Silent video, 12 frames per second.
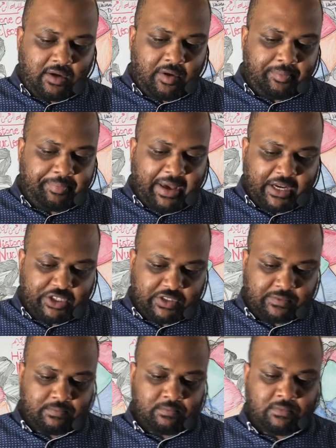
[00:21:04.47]
compaction.
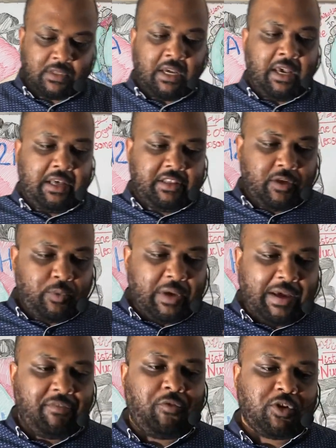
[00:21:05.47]
And then we
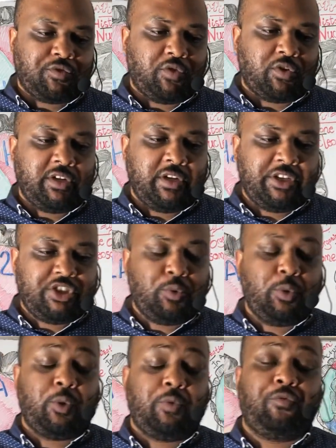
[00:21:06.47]
have phosphorylation.
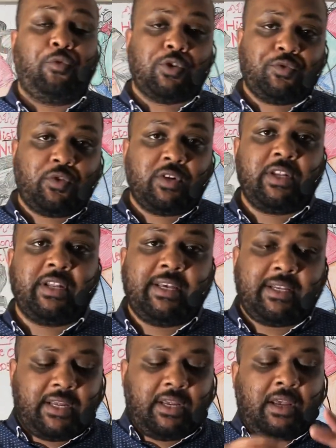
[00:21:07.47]
We're
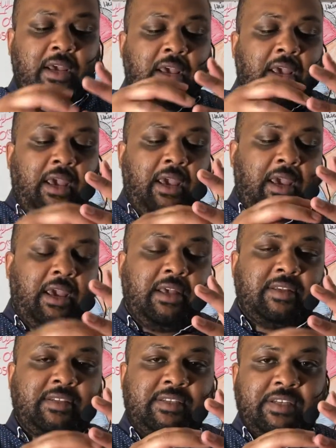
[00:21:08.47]
phosphorylating a
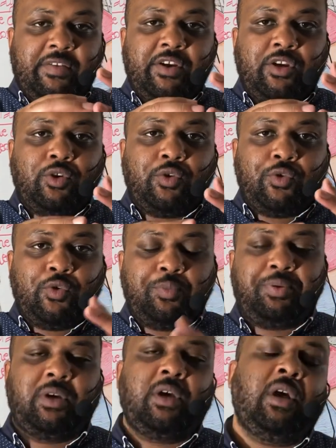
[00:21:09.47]
serine group,
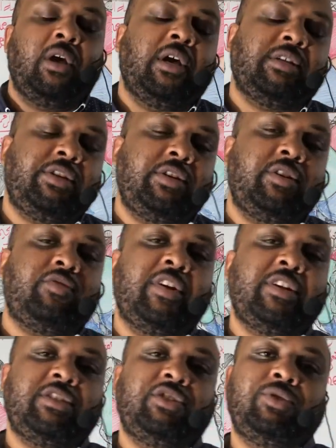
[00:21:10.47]
a serine
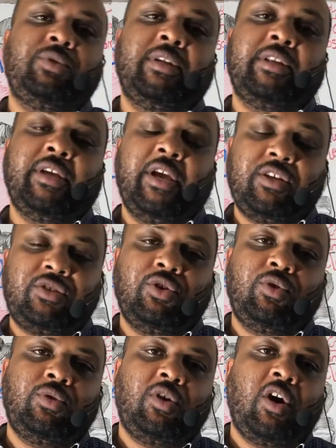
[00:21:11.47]
residue in the
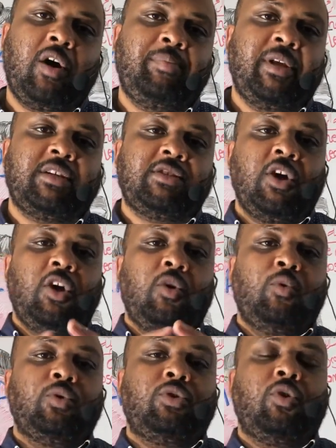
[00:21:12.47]
histone complex
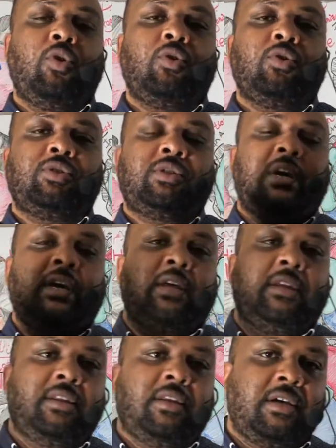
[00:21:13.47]
would cause
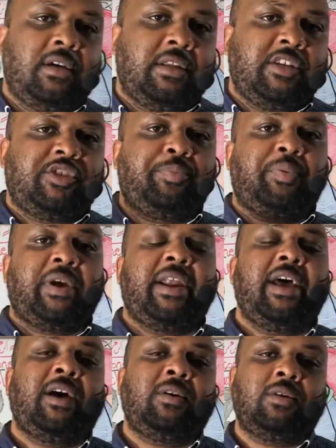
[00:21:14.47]
the spread
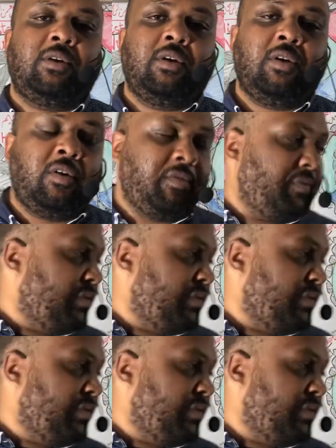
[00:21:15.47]
out of